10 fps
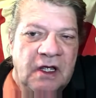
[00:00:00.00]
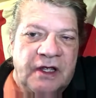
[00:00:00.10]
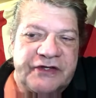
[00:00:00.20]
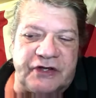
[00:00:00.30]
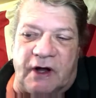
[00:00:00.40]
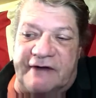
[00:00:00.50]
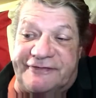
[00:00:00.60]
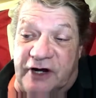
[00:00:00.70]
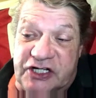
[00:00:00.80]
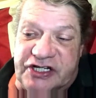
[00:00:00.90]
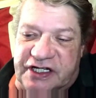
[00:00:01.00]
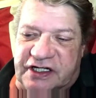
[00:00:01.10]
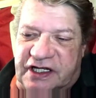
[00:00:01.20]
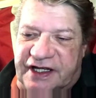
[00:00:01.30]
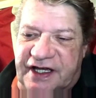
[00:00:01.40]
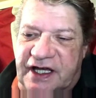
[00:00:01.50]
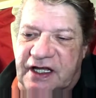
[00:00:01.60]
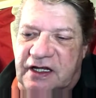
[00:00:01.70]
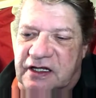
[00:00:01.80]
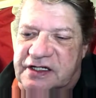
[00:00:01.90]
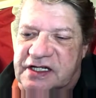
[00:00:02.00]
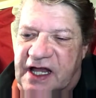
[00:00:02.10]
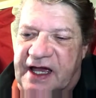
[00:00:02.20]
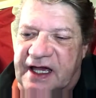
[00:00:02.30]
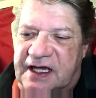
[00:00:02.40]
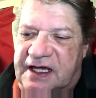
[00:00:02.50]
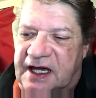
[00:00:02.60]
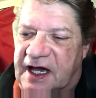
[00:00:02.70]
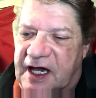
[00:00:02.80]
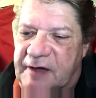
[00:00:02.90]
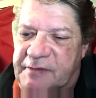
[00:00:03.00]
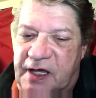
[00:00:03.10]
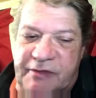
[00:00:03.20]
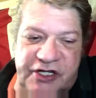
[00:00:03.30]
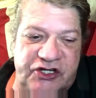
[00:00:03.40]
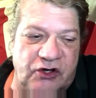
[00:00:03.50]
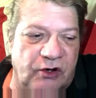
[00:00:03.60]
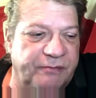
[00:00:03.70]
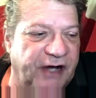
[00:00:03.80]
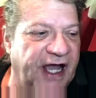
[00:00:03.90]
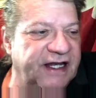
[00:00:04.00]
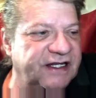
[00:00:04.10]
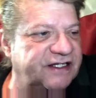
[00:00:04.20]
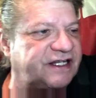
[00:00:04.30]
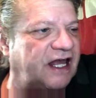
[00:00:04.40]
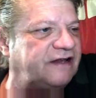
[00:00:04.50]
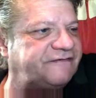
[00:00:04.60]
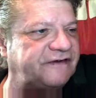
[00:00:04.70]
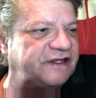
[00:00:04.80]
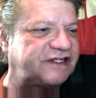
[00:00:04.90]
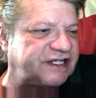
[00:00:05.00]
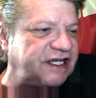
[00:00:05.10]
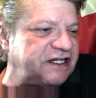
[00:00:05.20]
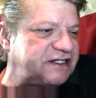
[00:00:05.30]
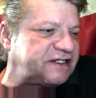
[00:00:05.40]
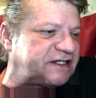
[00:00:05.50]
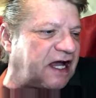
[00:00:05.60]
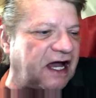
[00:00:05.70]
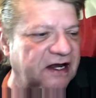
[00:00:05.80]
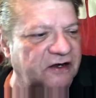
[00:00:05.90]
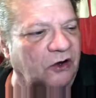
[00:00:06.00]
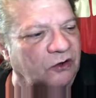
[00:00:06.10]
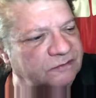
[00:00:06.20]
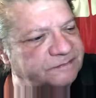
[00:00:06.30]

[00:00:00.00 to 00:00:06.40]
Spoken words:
So, unfortunately, it looks like maybe Joe Biden is headed for the seat. I don't know.